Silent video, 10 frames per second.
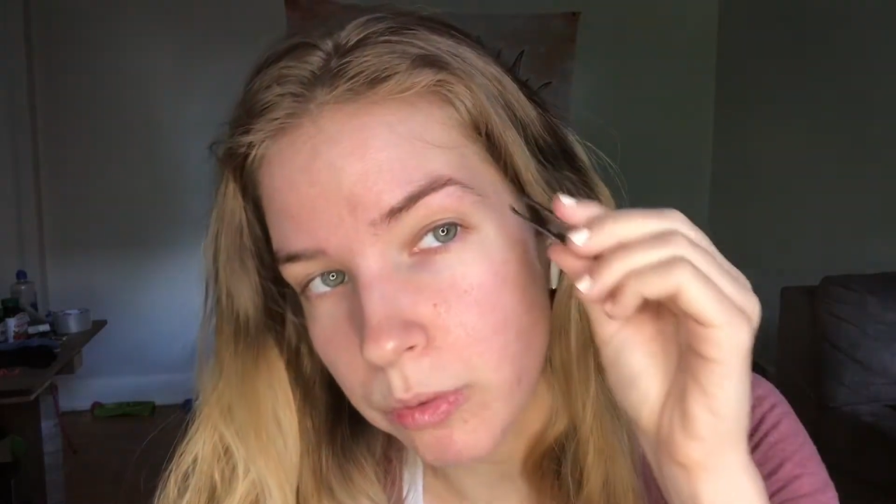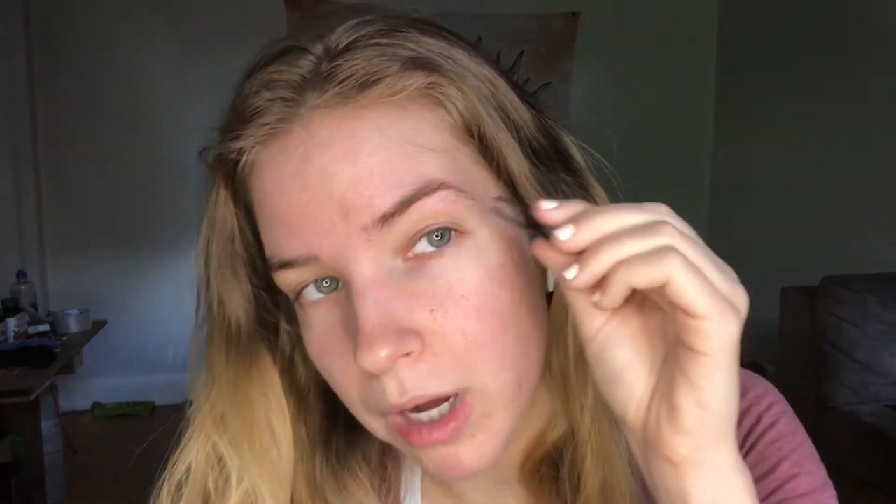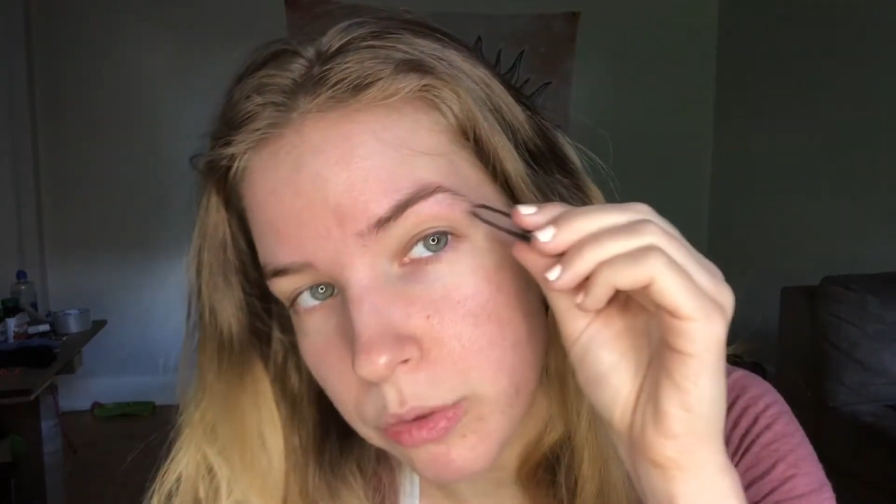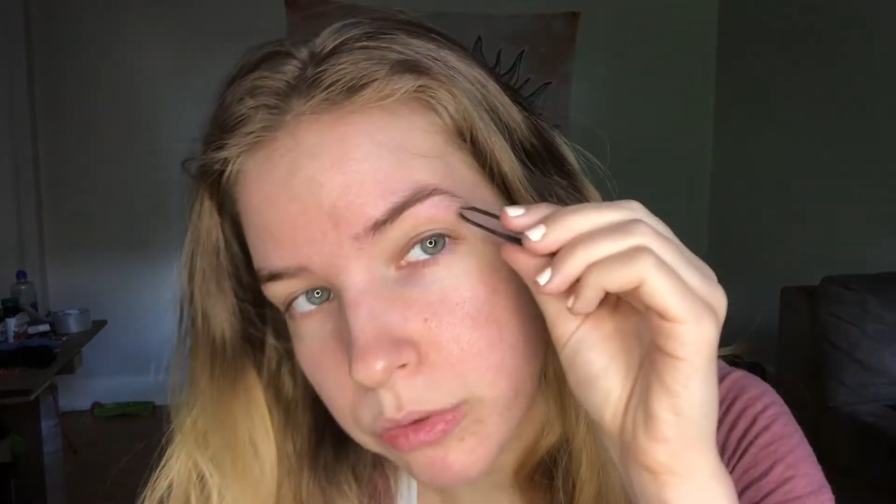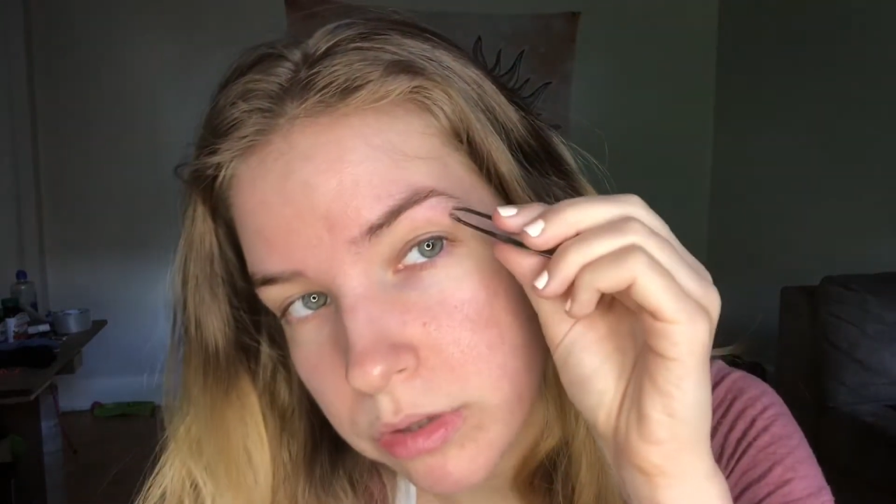
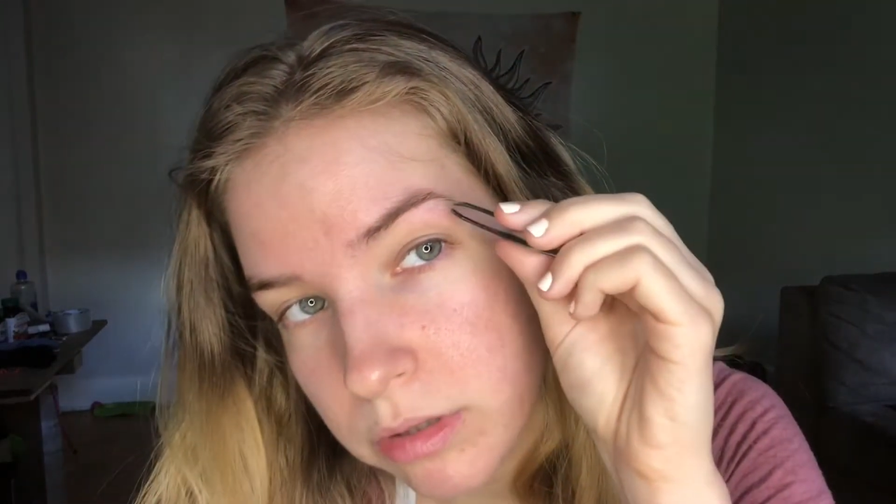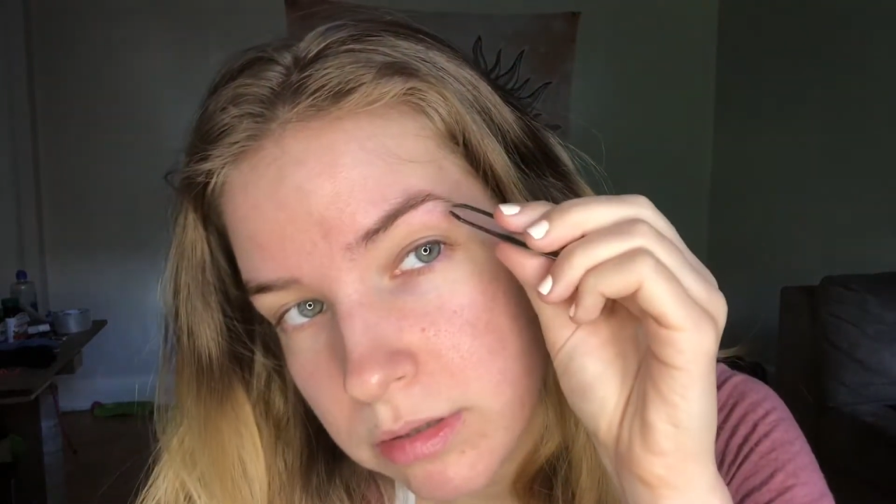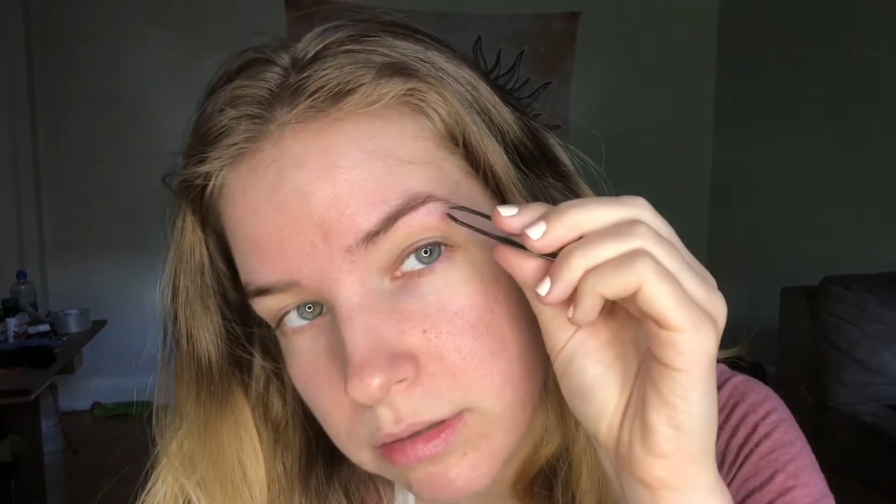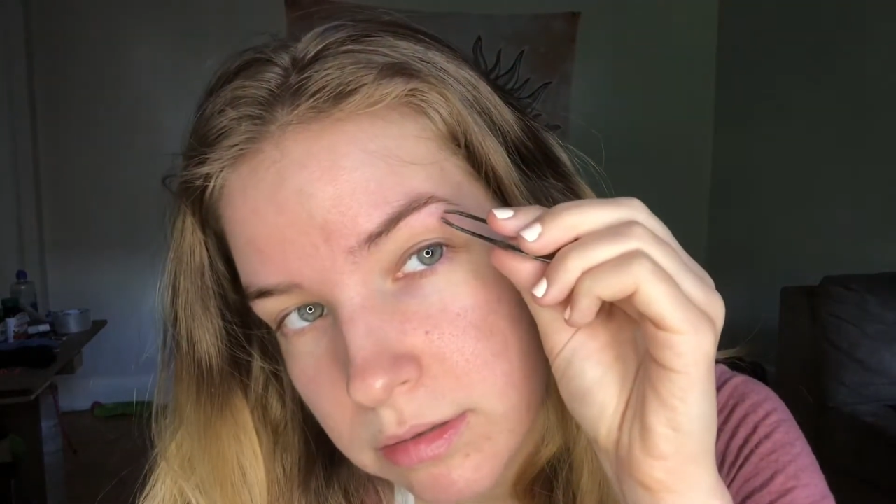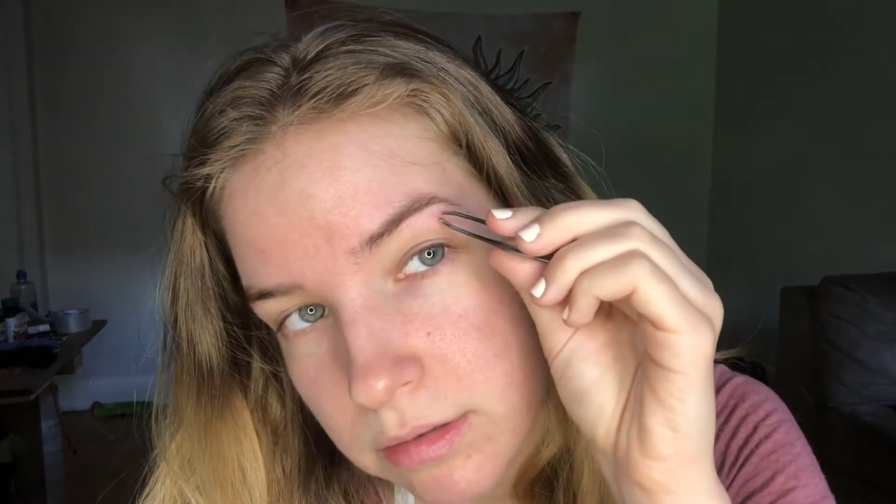out
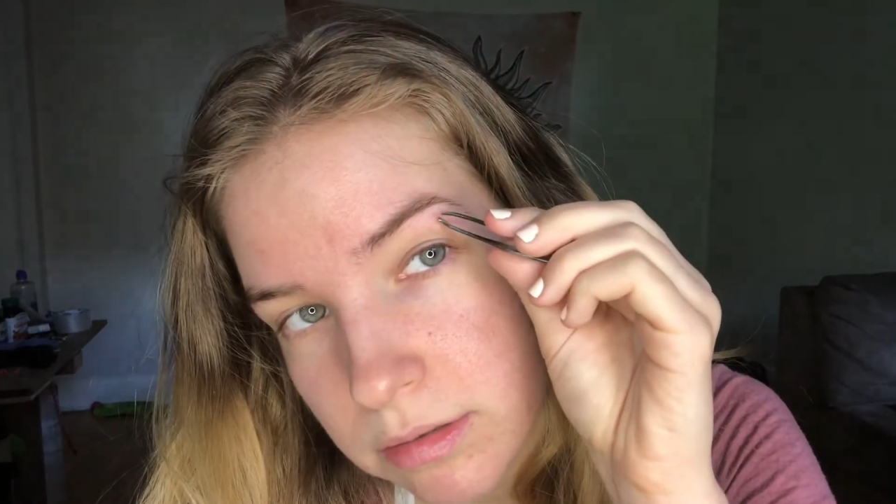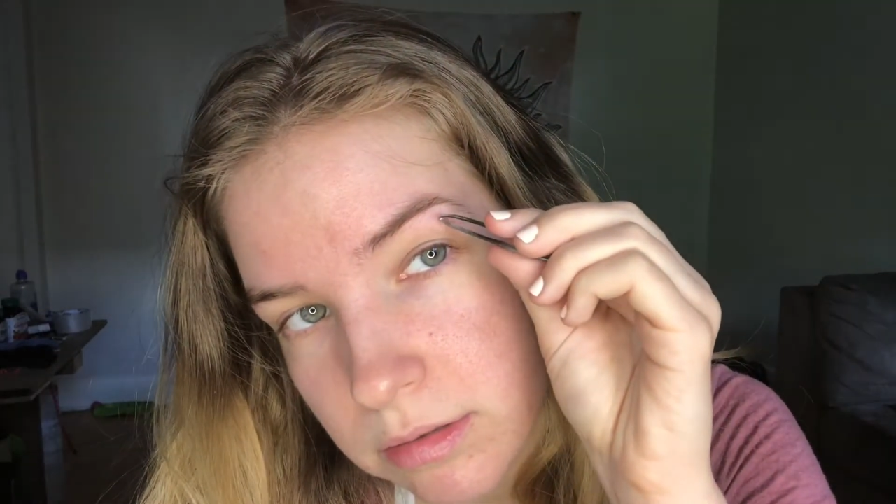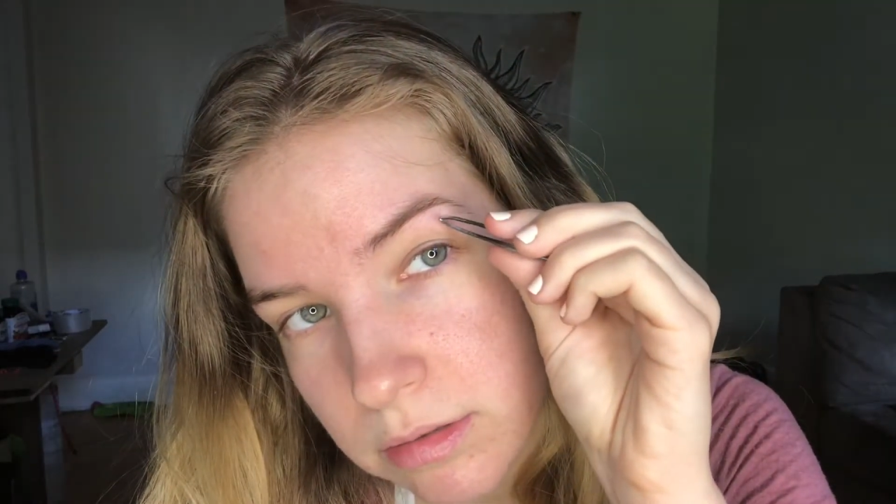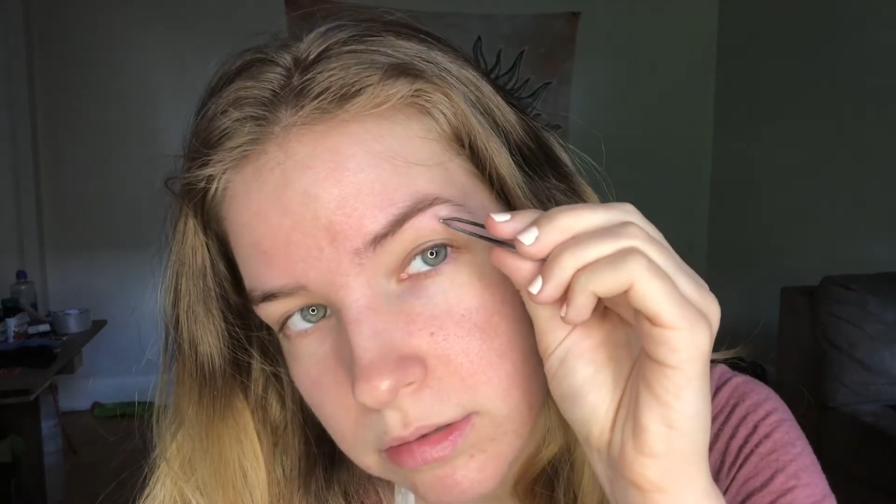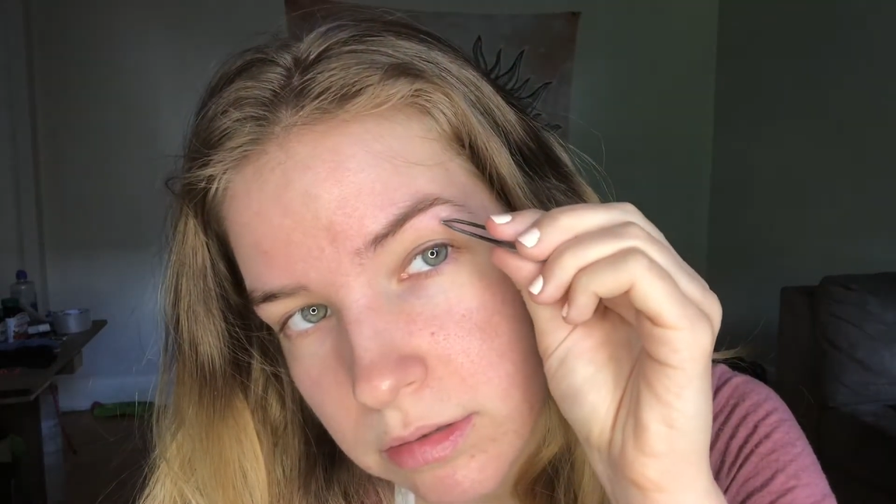
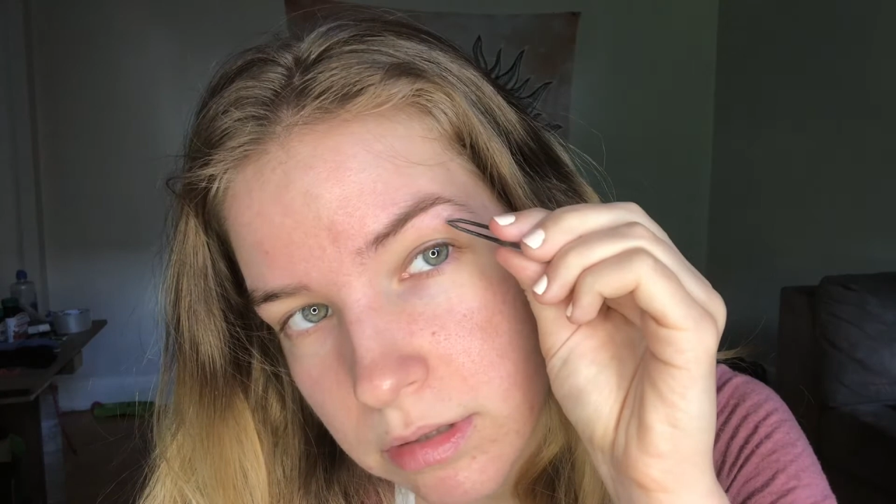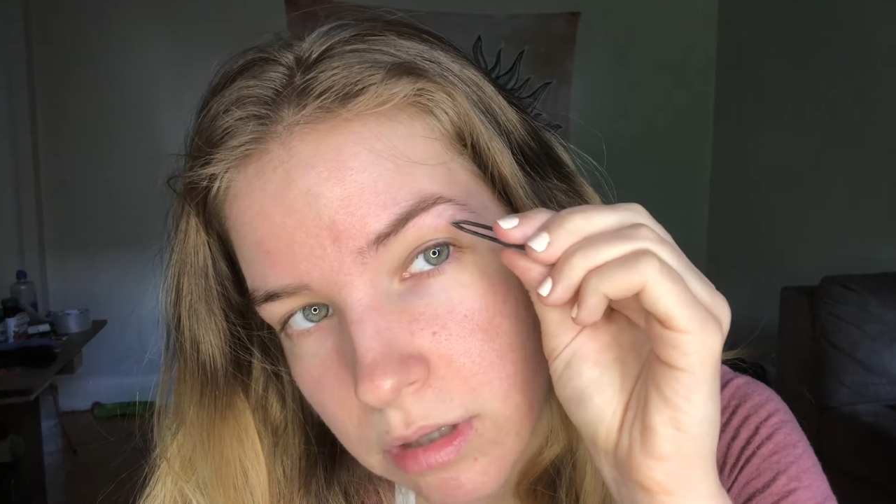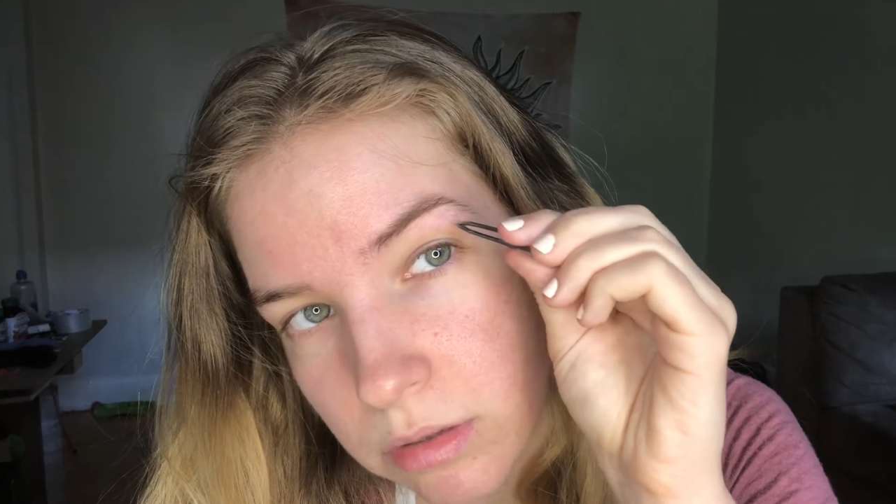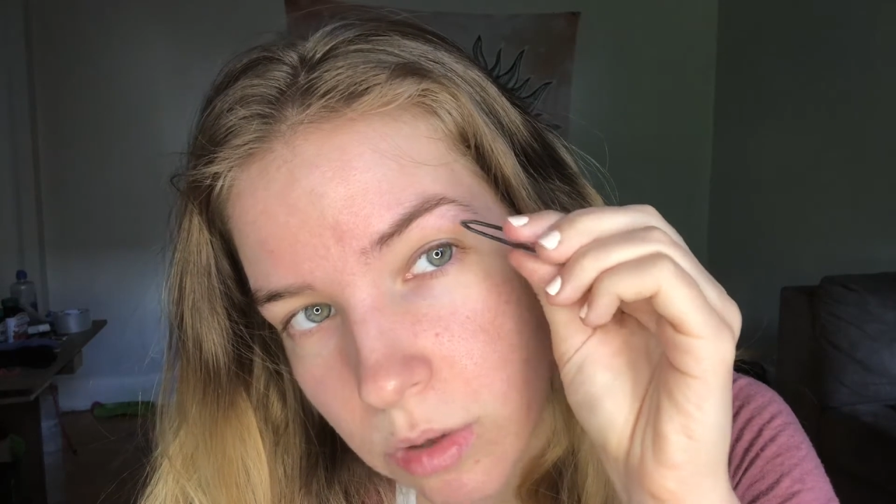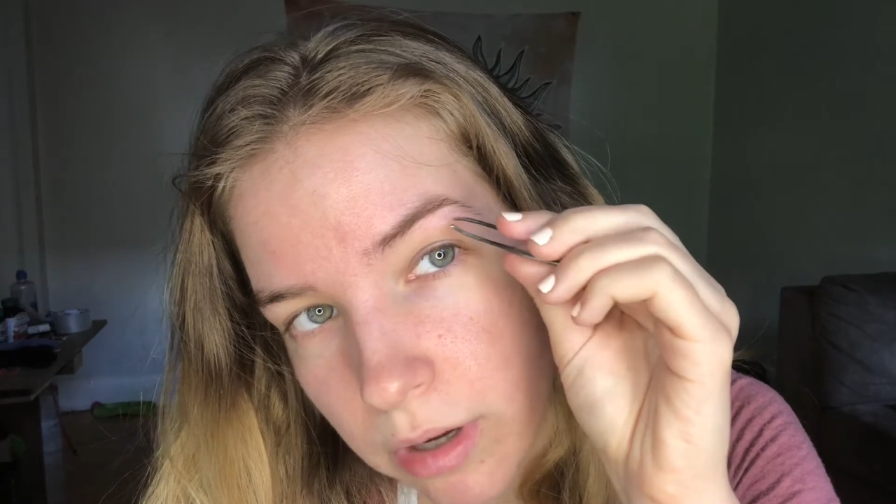a
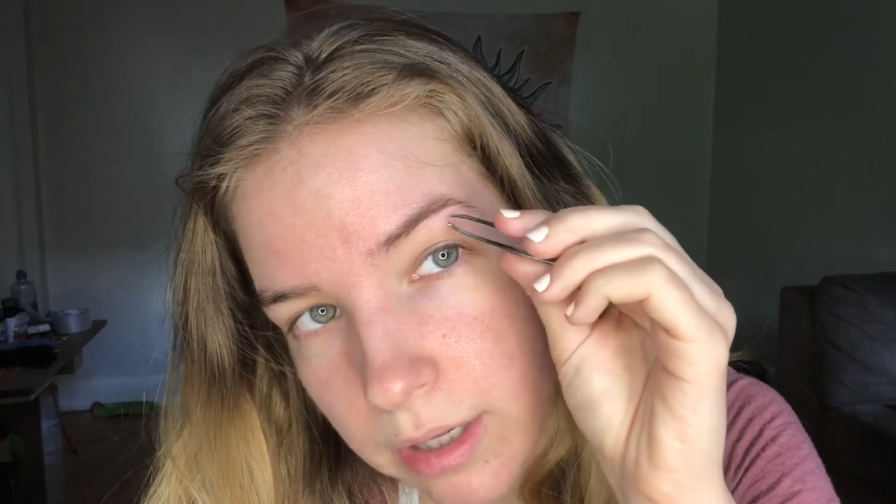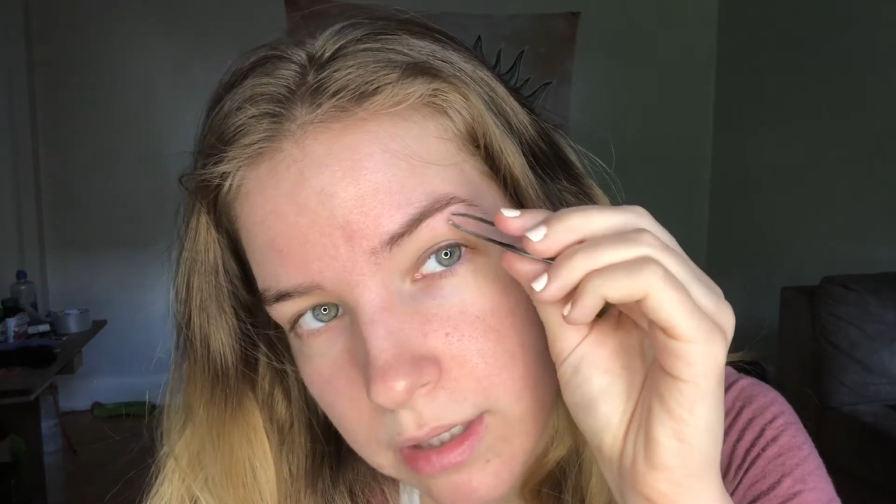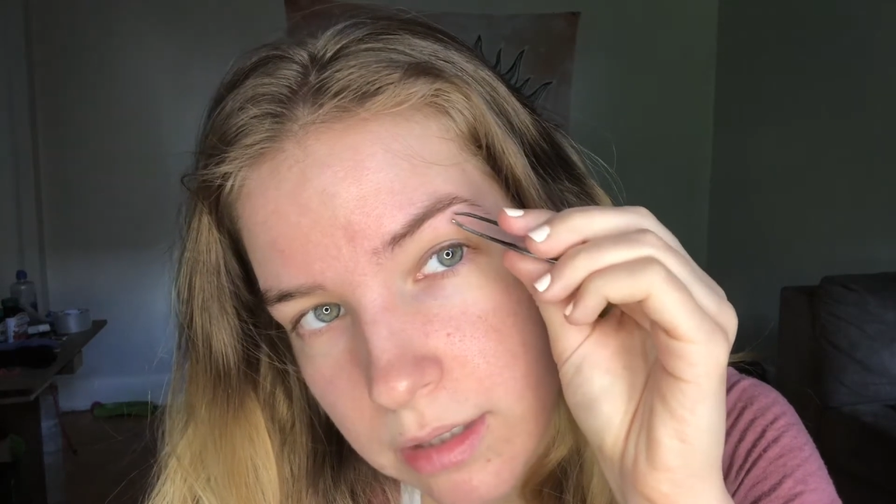lot.